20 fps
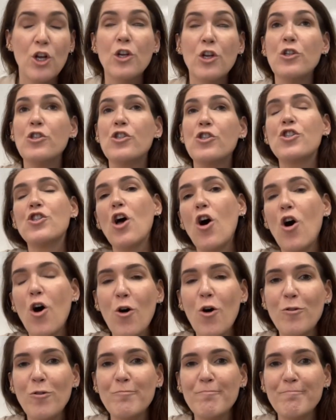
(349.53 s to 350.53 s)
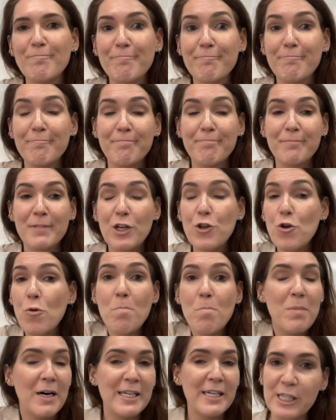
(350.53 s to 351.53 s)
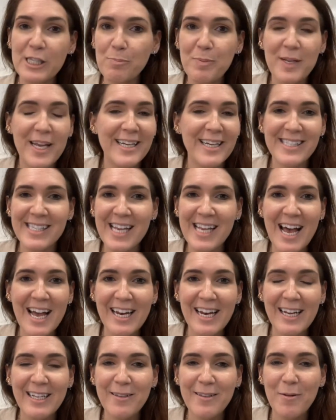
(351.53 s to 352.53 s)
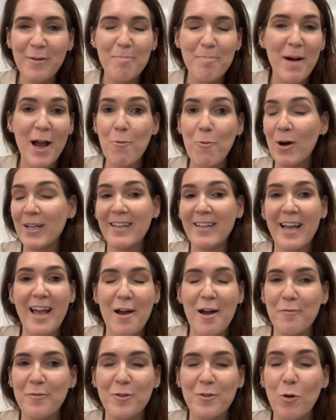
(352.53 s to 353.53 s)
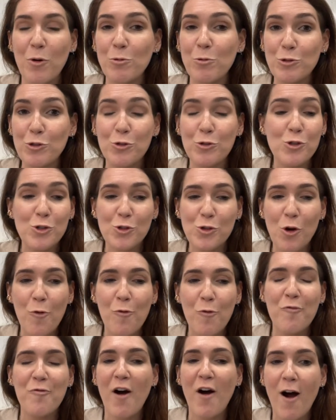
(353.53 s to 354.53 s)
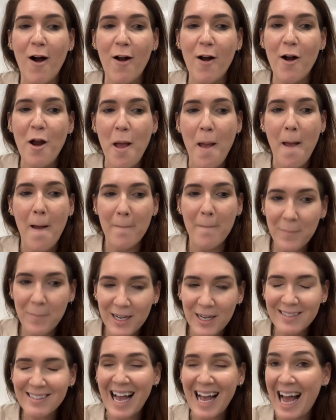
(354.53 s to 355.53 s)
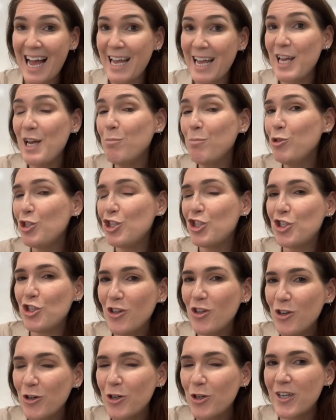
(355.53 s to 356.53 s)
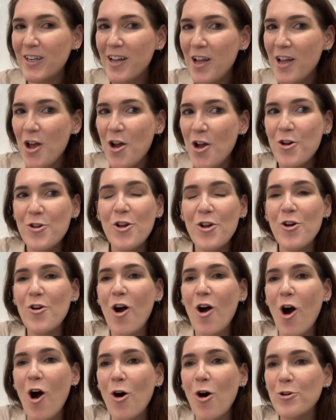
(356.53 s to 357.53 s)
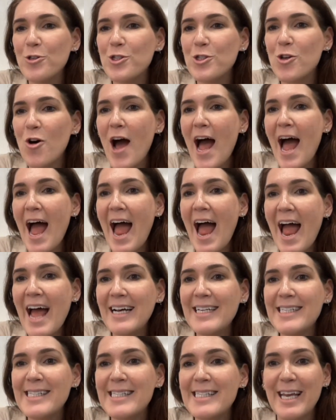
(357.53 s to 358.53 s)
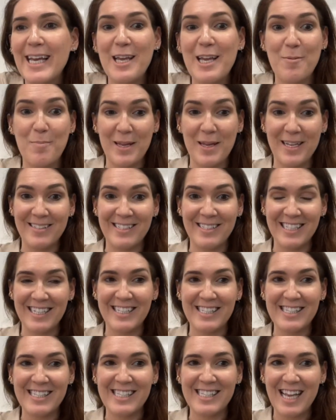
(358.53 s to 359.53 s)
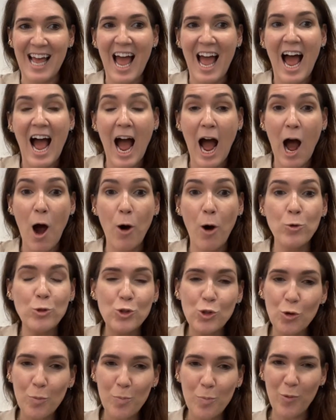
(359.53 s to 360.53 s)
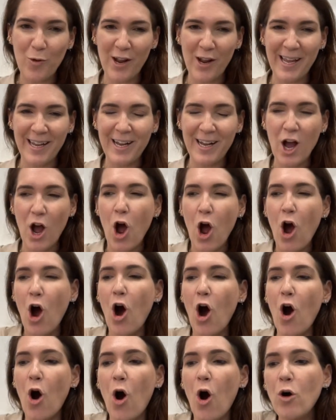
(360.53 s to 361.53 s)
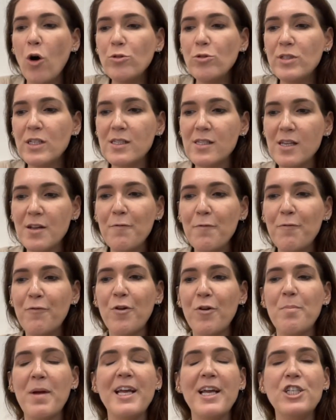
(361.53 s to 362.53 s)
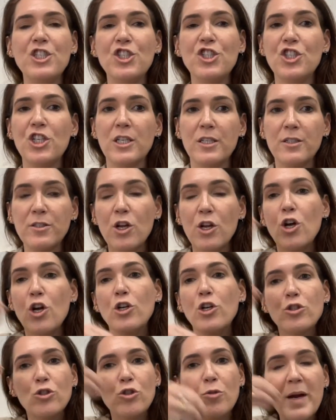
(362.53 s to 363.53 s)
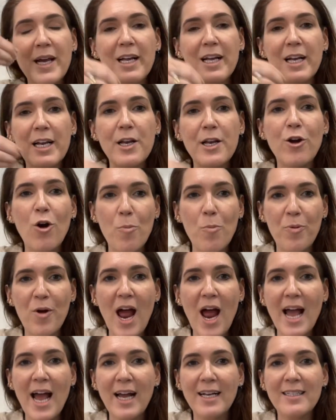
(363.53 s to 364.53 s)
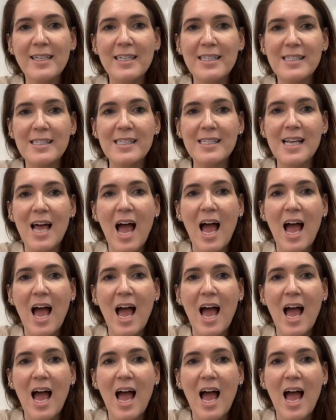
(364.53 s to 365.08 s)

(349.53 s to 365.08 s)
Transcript: So you must be excited by what I have told you so far, but I am sure you're also asking me this, how to bring all this information to my clinical practice,